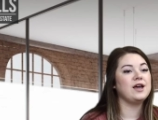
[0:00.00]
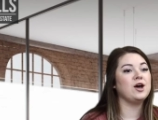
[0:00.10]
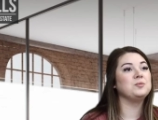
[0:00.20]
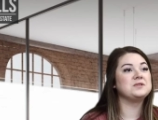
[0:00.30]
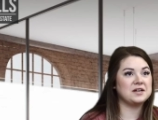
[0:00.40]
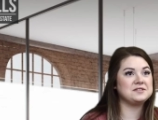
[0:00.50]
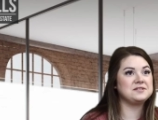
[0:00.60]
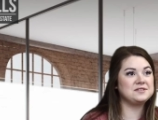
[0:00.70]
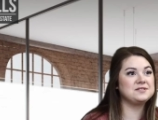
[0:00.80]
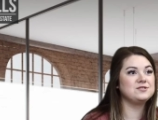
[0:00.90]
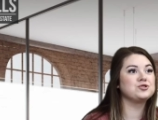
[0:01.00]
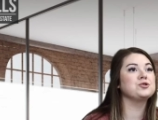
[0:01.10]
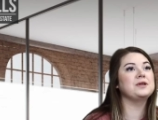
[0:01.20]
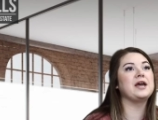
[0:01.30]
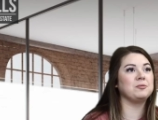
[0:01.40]
helped us,
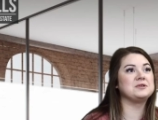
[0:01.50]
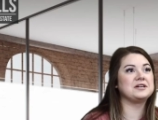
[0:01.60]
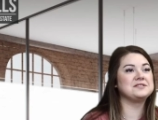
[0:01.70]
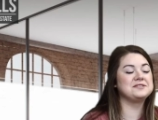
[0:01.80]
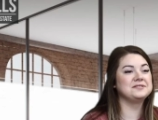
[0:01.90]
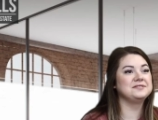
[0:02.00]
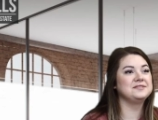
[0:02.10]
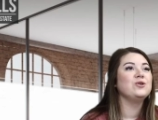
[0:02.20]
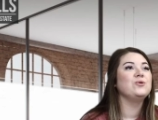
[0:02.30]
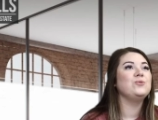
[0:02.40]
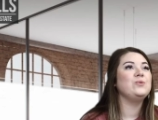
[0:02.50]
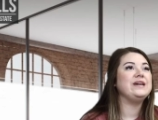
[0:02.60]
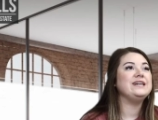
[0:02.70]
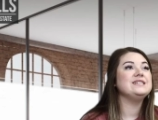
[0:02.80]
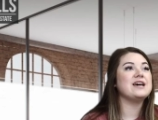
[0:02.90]
truly helped us
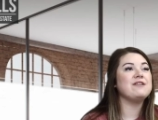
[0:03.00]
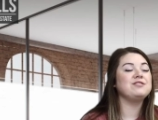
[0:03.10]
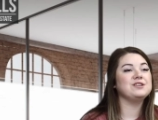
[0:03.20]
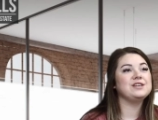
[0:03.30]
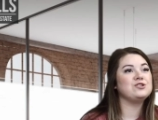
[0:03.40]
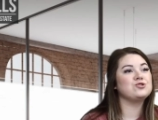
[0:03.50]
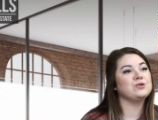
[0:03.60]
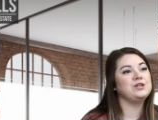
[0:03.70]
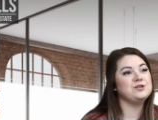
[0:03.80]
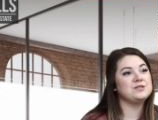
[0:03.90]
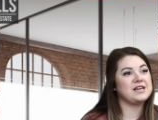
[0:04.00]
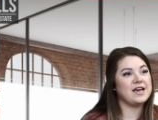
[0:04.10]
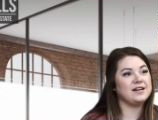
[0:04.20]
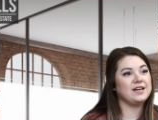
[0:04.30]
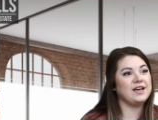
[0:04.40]
we definitely enjoyed using
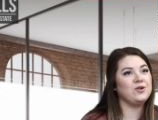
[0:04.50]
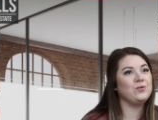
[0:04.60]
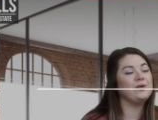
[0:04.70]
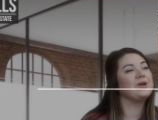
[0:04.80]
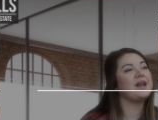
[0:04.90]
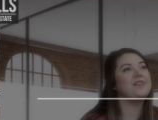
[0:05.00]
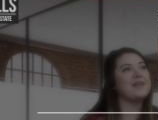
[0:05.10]
Edna and we would a